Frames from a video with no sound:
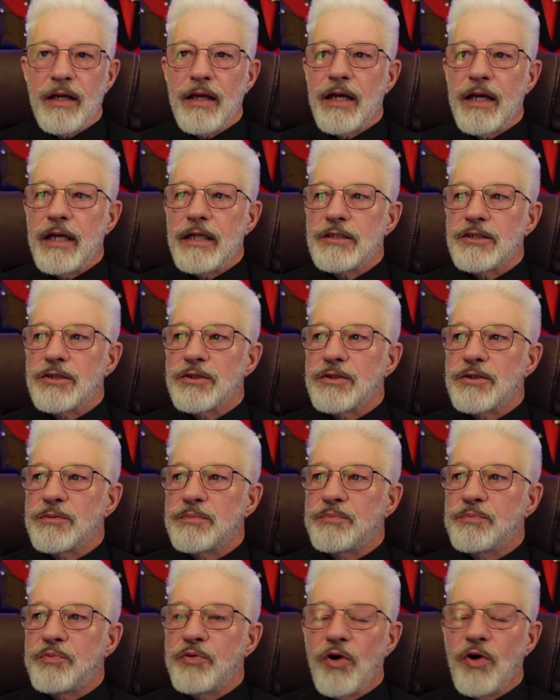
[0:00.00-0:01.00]
It's
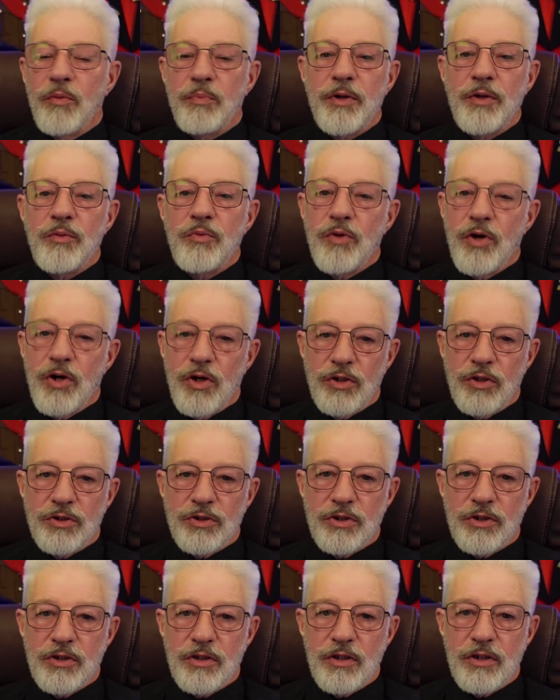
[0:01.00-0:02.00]
probably
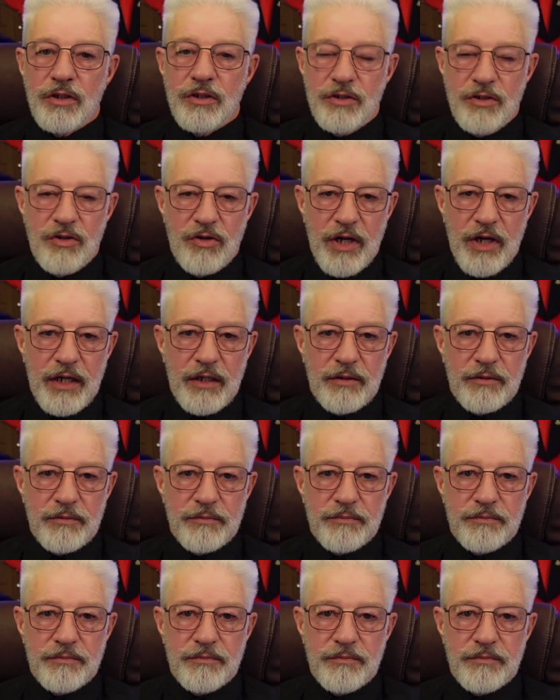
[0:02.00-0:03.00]
worst at night.
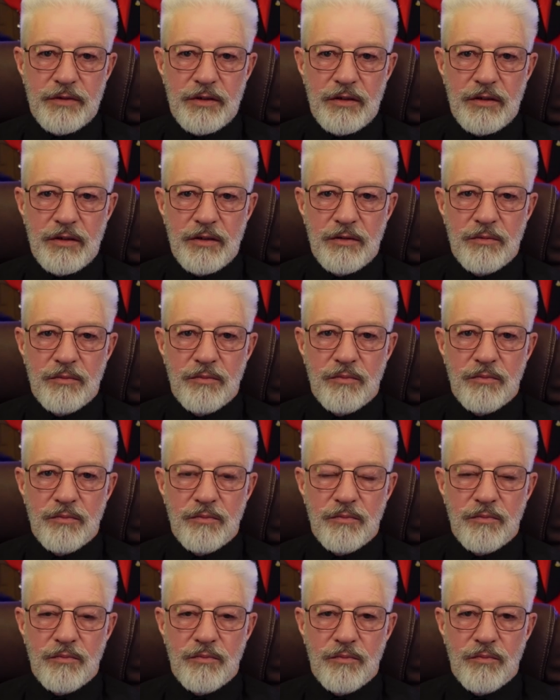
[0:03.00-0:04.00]

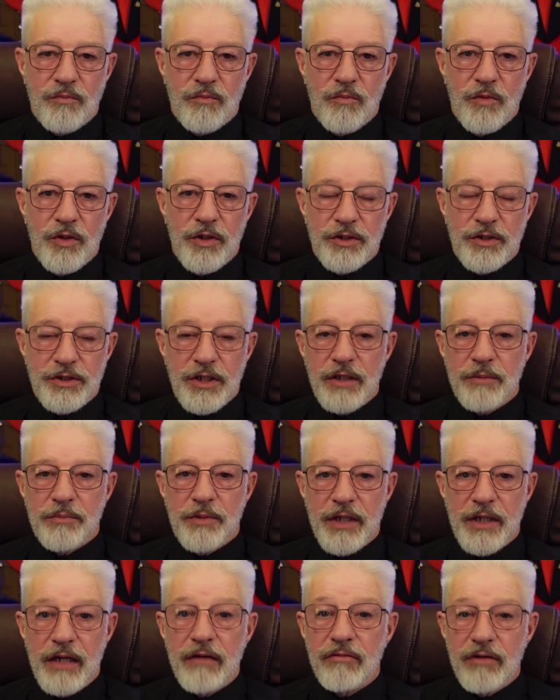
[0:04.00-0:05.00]
When I take my
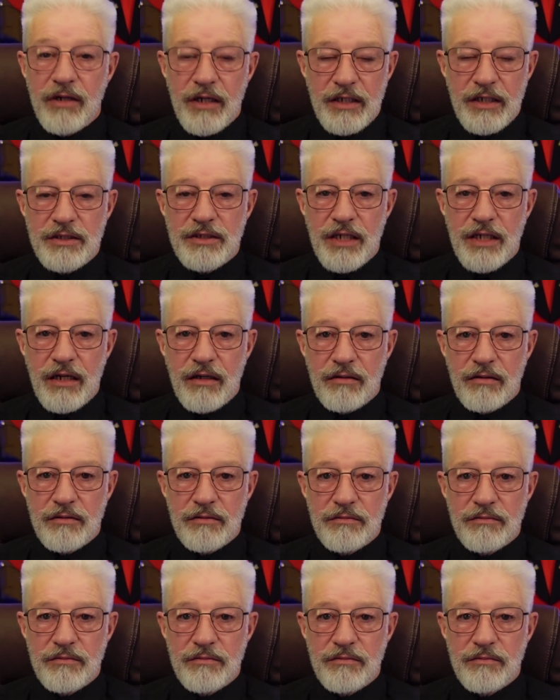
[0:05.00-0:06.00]
hearing aids out,
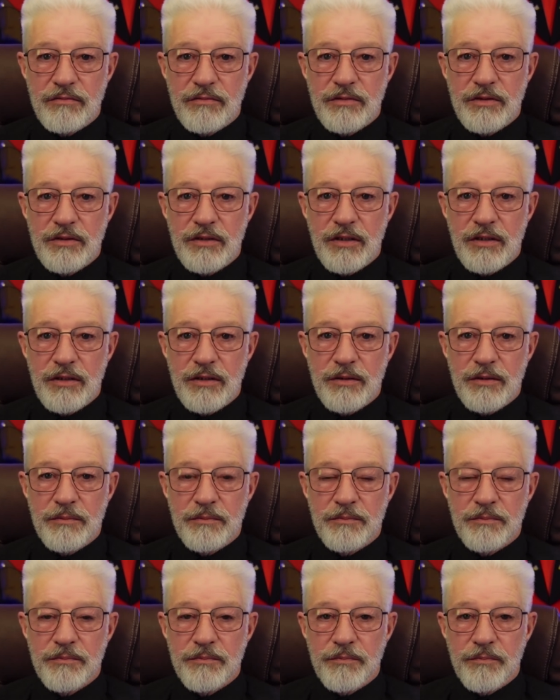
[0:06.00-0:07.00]

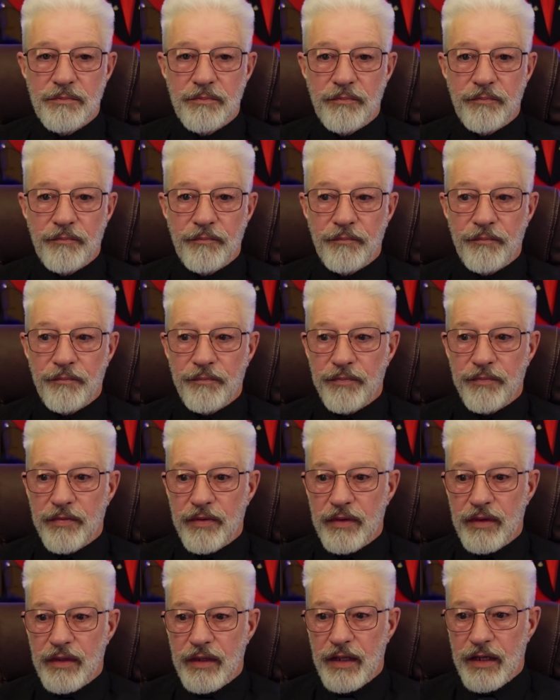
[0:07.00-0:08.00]

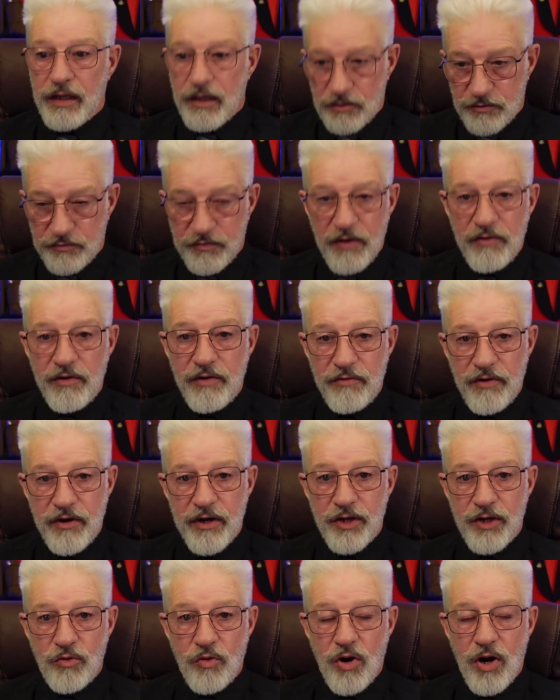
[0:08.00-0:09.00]
it goes very, very
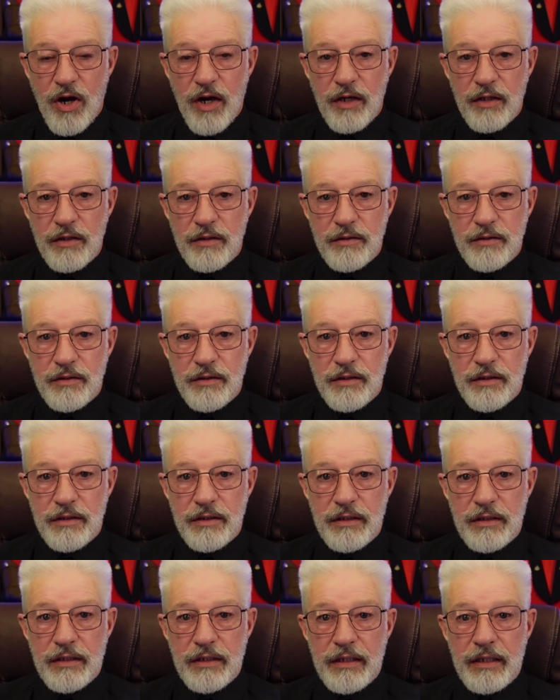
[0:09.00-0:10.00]
quiet,
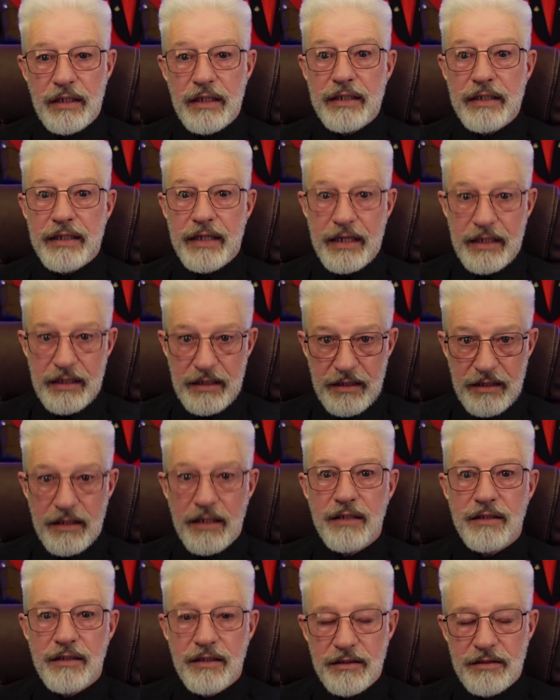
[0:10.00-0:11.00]
and then
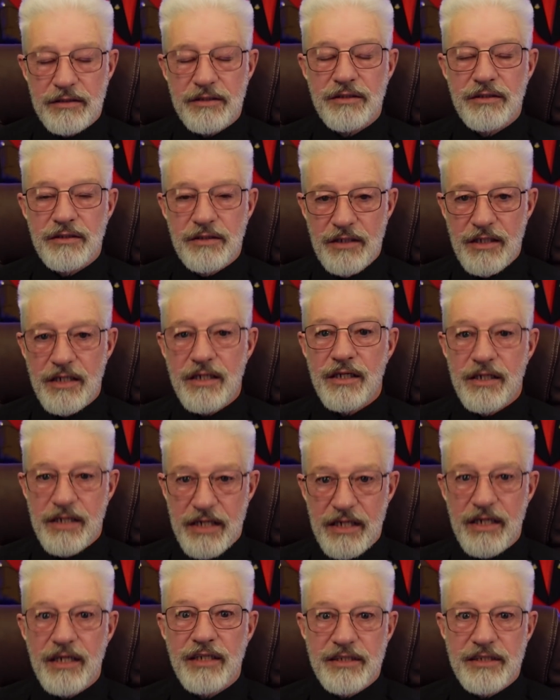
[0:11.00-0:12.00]
you can
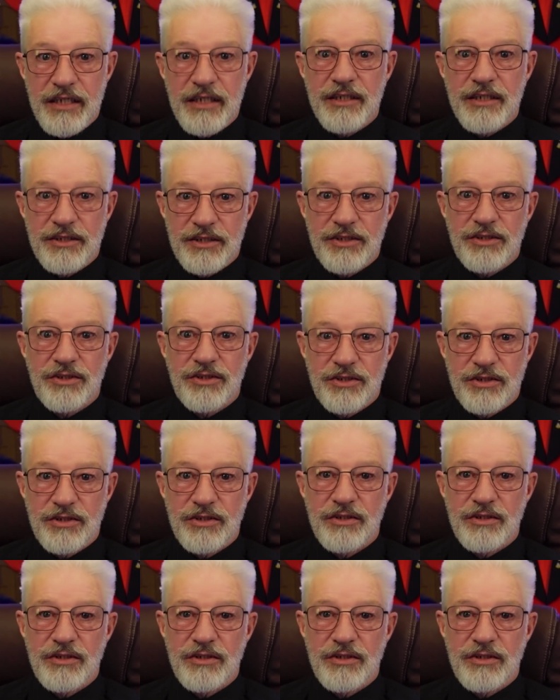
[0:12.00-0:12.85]
hear the tinnitus.